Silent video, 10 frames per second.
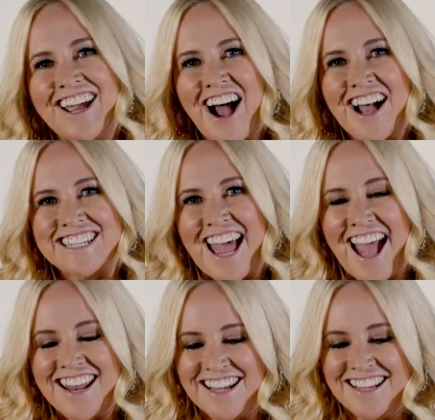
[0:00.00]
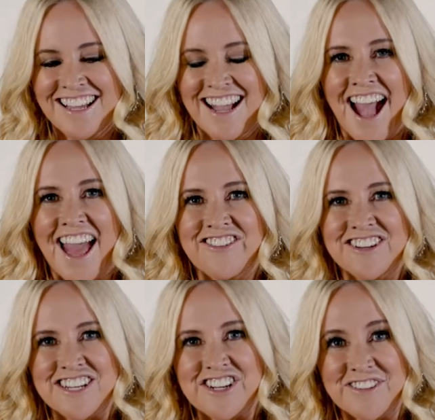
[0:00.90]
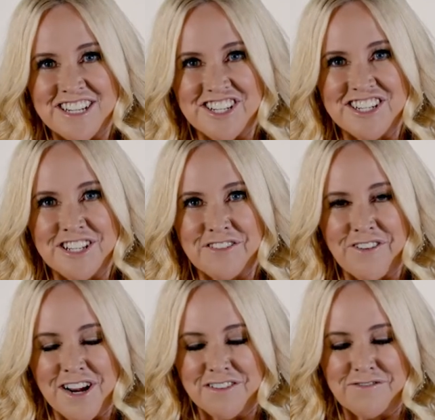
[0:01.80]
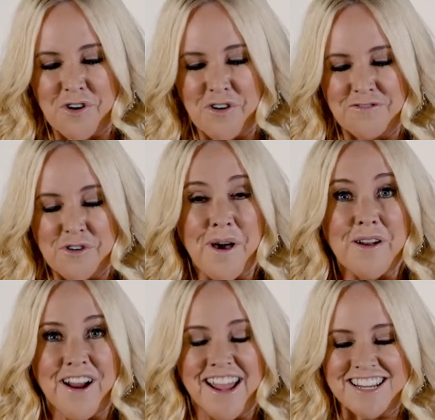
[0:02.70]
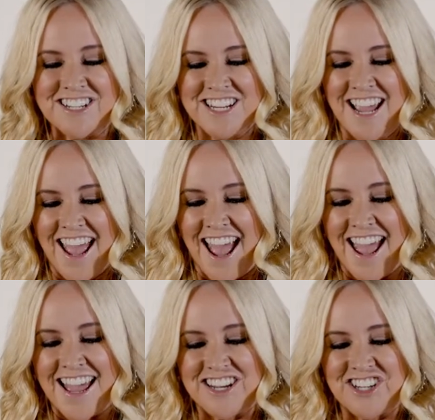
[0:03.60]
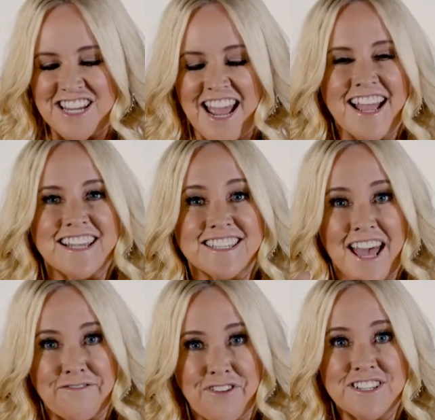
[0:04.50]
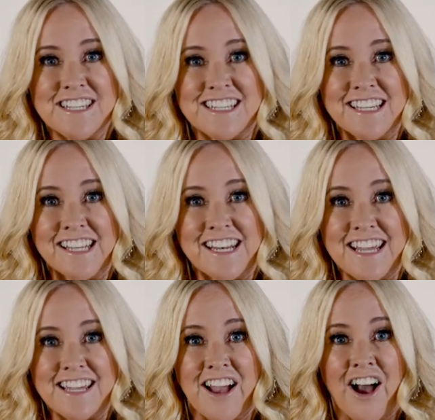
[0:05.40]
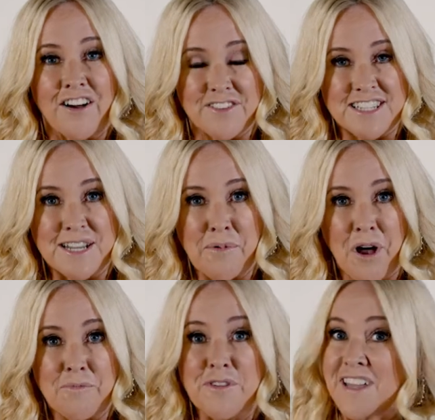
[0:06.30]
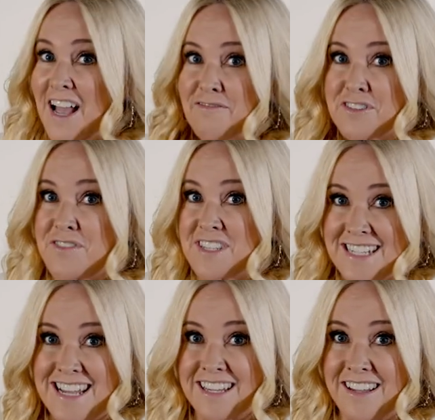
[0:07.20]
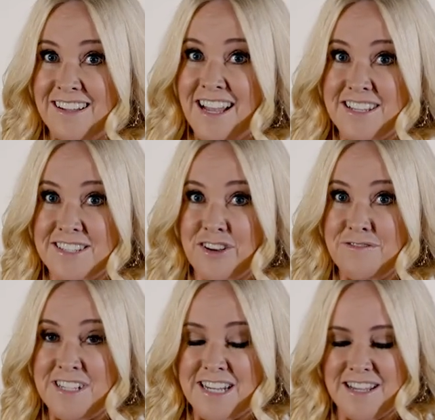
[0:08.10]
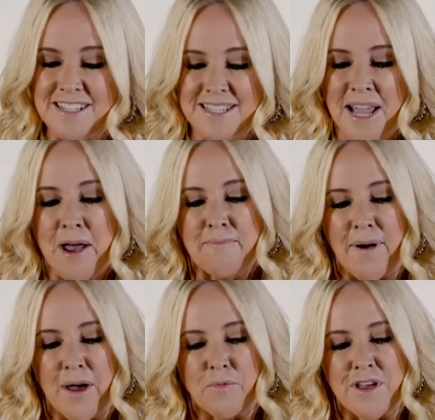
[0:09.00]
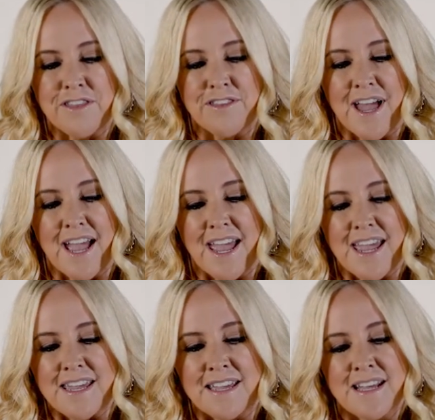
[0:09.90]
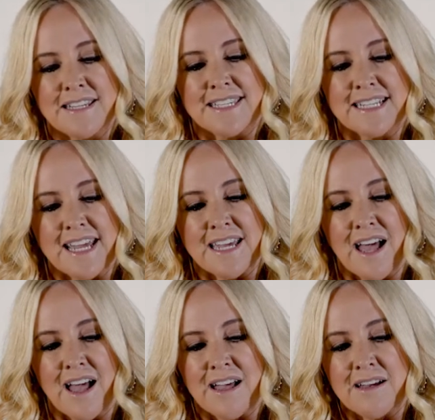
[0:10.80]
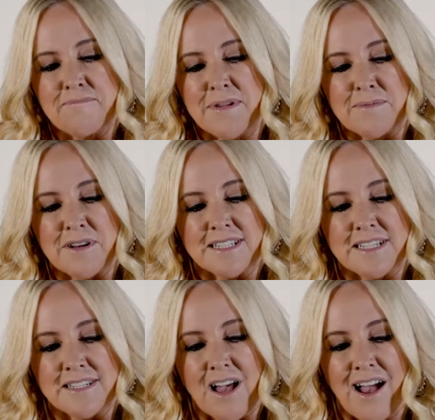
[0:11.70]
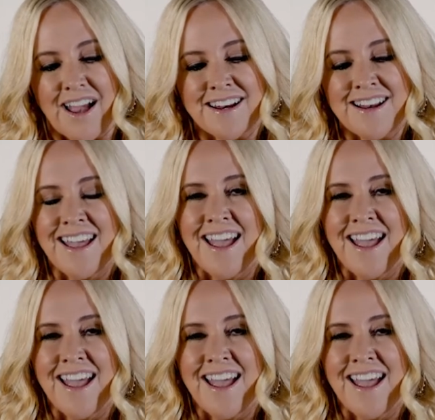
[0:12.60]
hi to Hannah. Hannah is a new addition to the FRANKiE4 Footwear range, and she has that versatility of a slip-on with the comfort of the sneaker, as Sophie does, but with a sleeker, minimalist design,